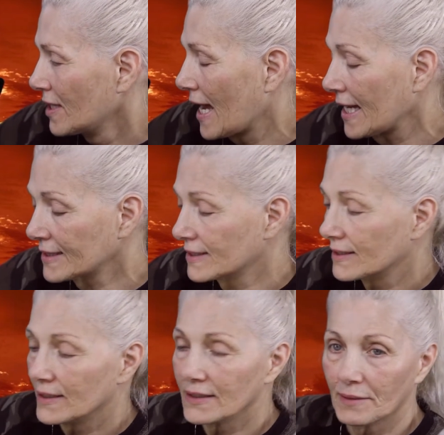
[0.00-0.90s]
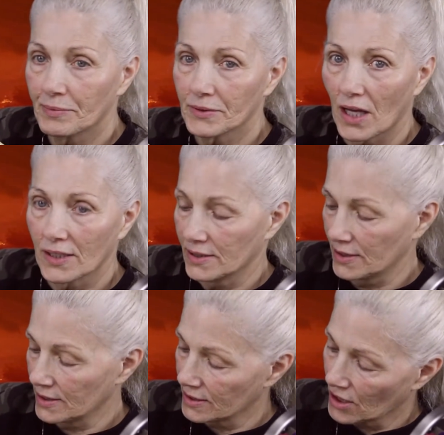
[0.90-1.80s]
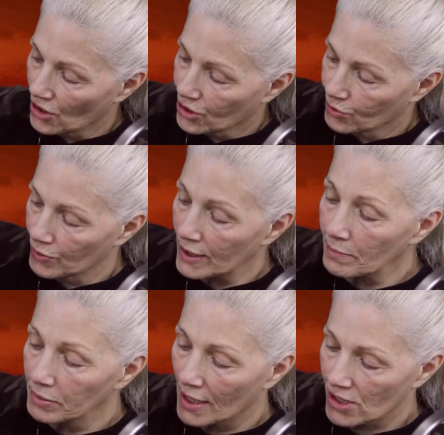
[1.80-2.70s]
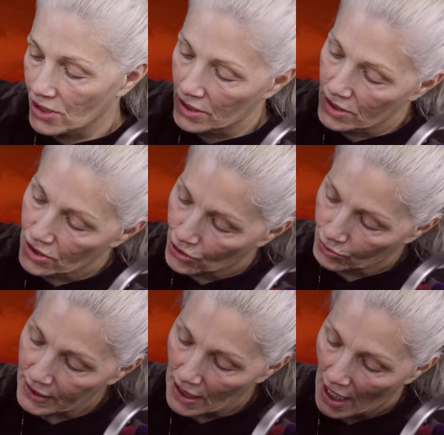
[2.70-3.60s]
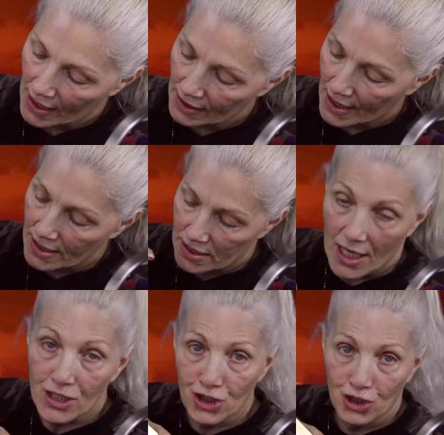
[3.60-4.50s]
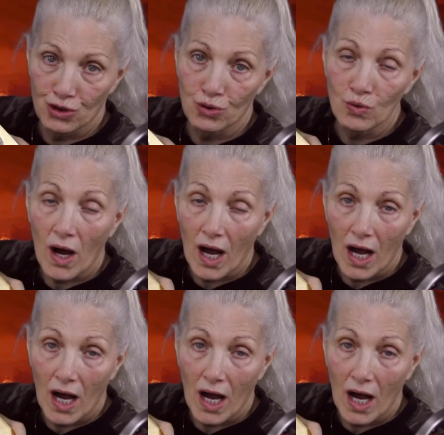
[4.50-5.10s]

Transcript: 8 lip glosses, 3 blushes, 3 highlights, and 2